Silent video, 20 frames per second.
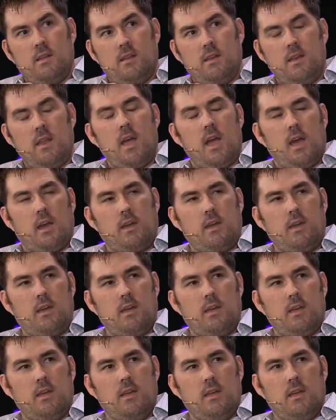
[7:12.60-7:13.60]
neck,
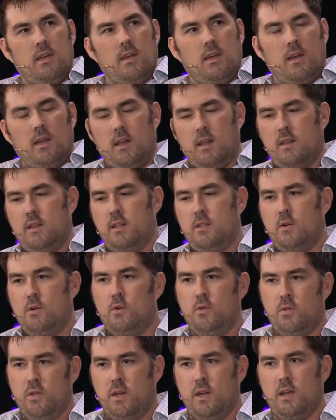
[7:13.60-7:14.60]
and I did the
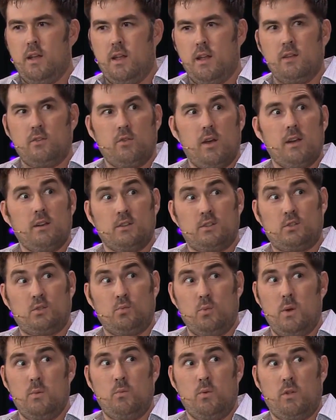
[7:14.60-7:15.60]
whole thing, and I tried to
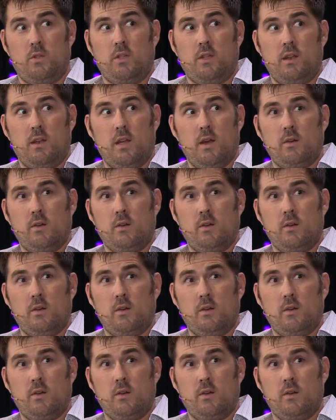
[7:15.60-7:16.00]
swim with it.